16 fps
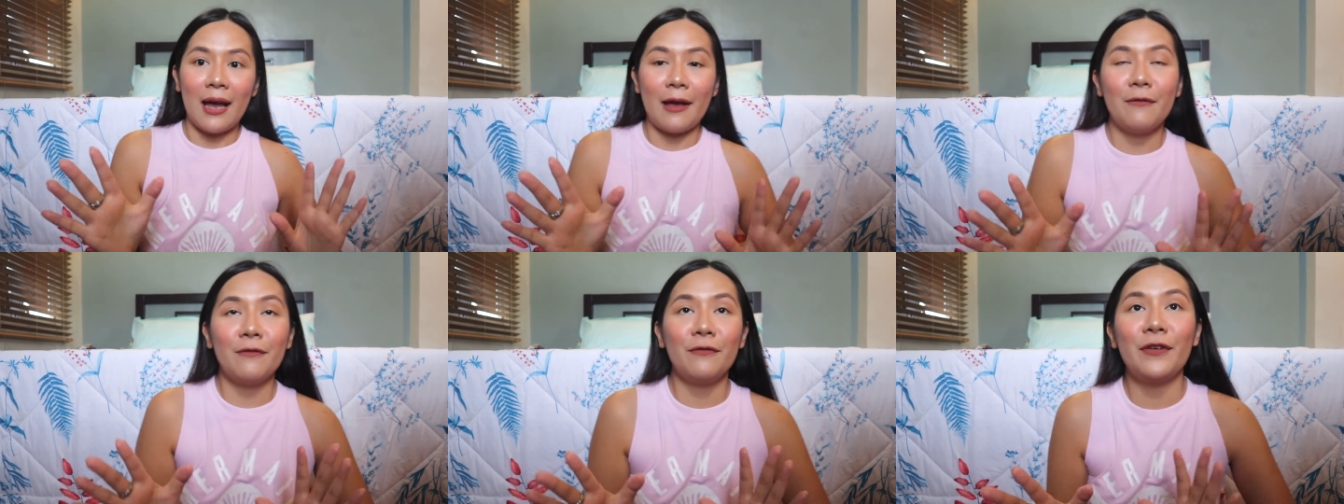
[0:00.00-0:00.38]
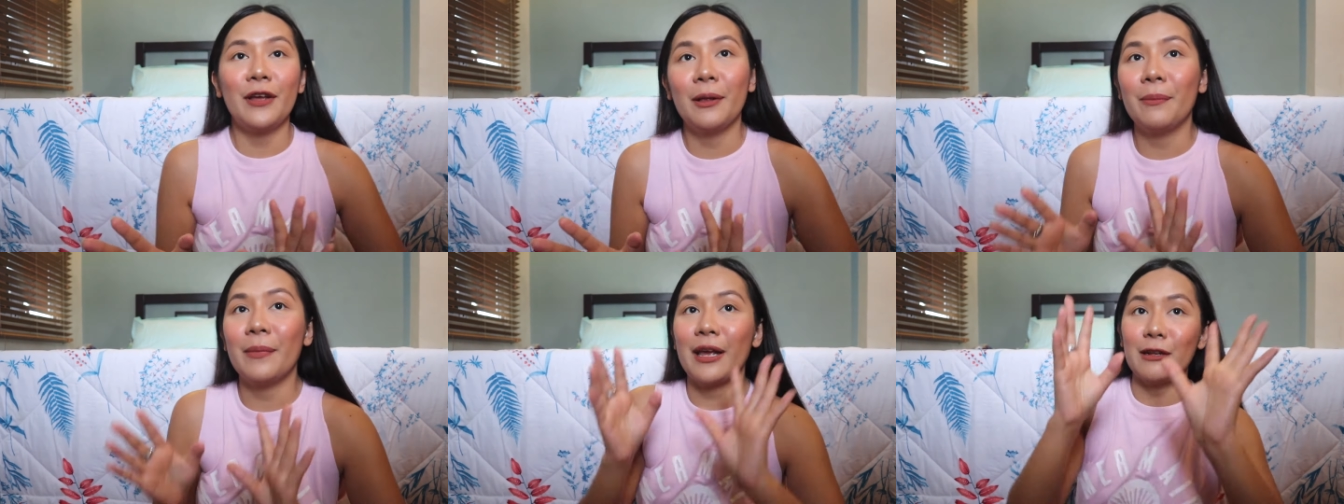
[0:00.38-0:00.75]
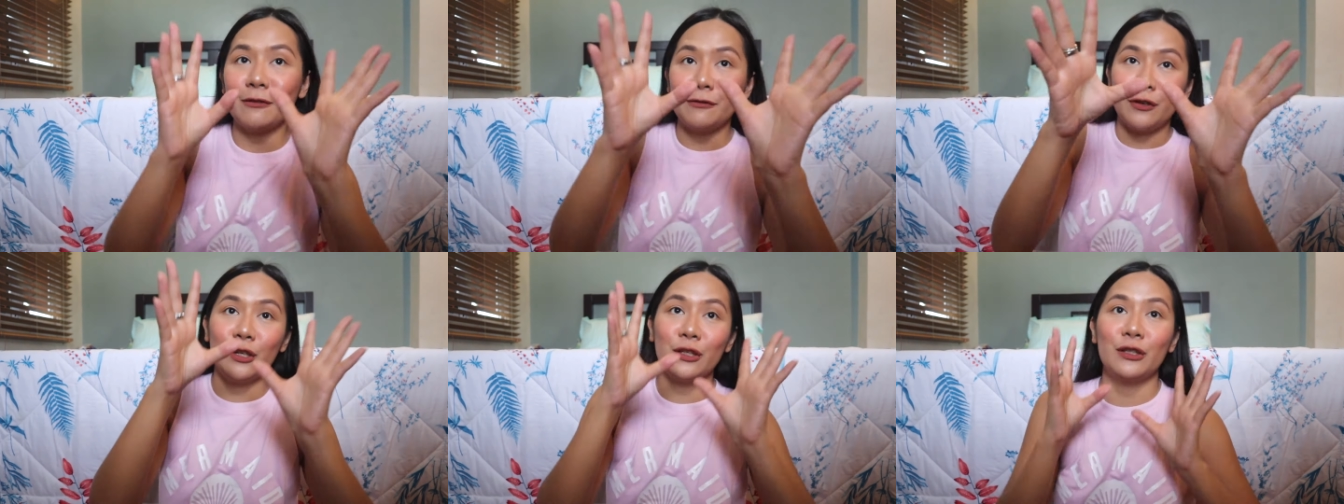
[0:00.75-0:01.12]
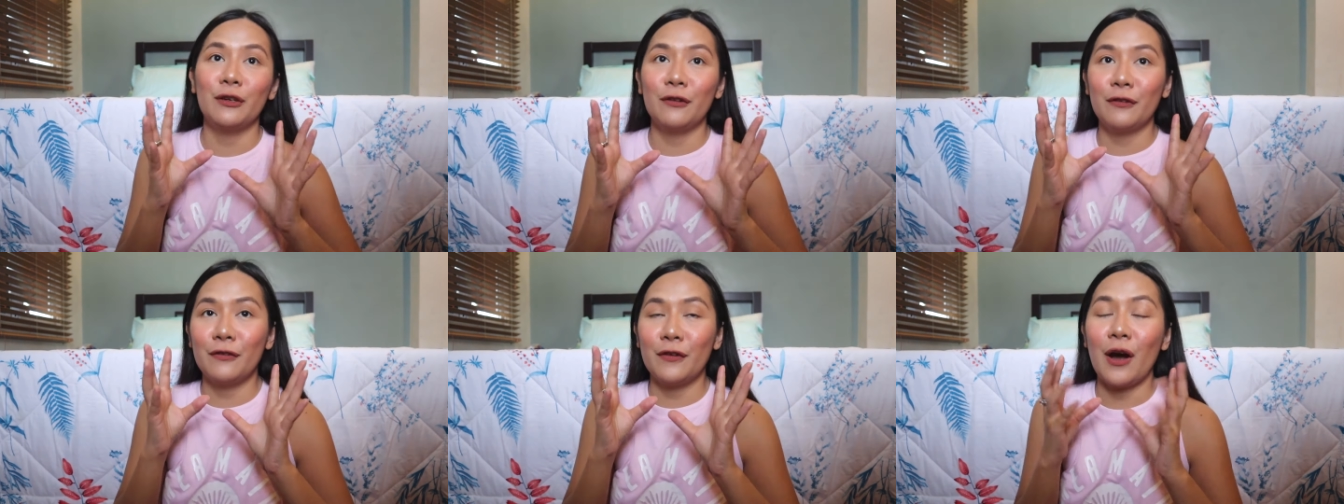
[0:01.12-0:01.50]
I'm filming in front
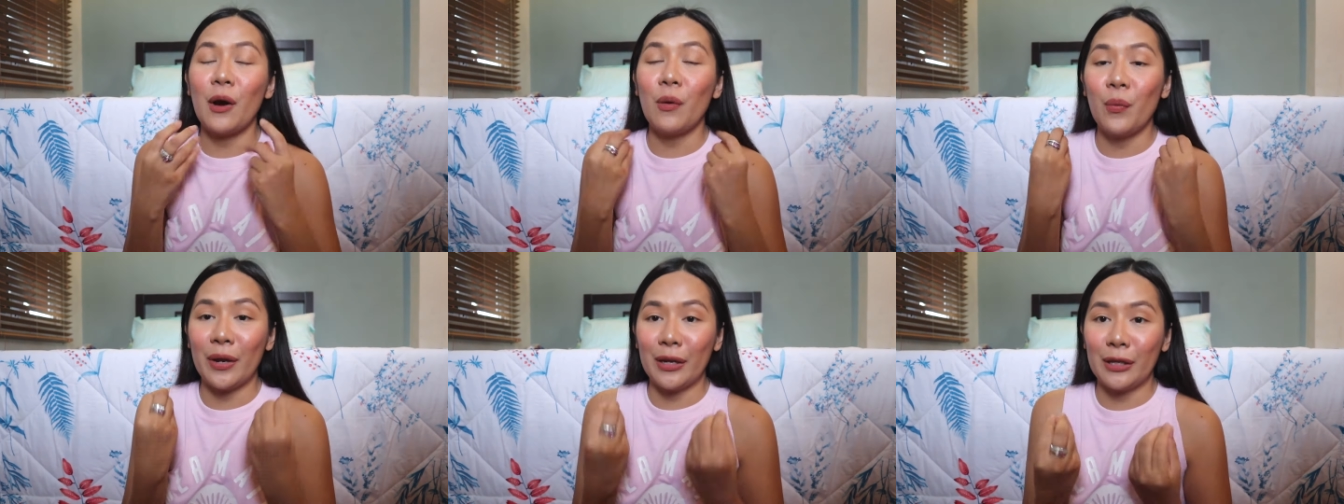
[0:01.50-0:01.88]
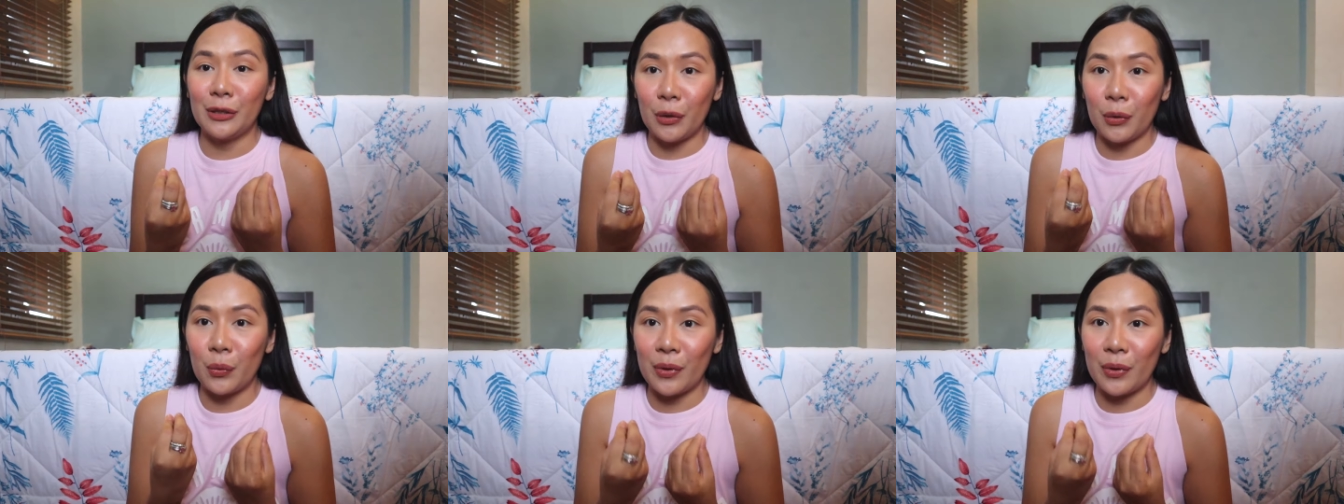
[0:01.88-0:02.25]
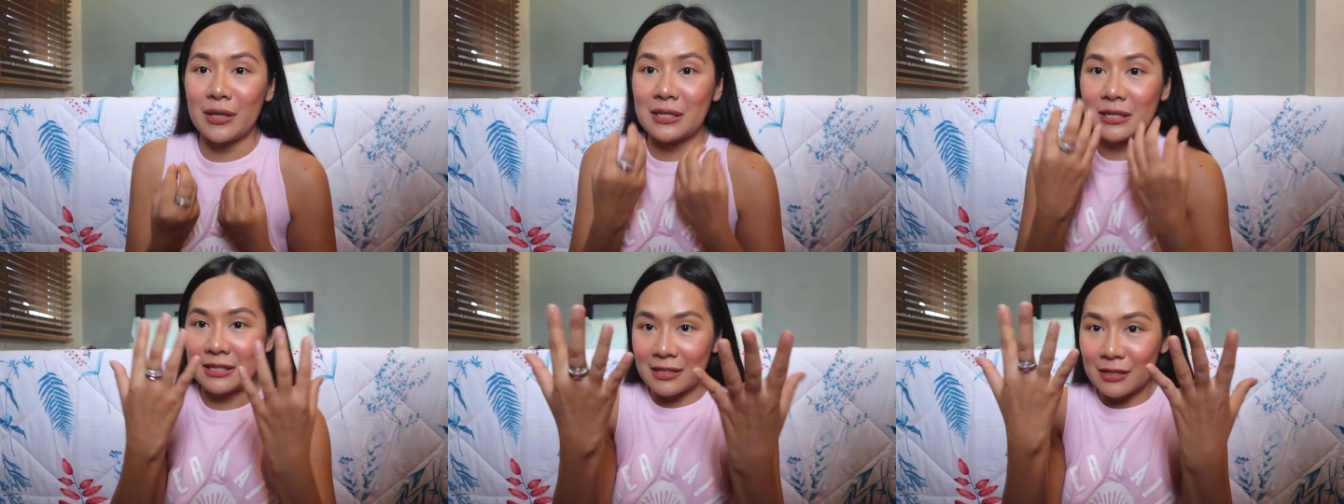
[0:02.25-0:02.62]
of a window with,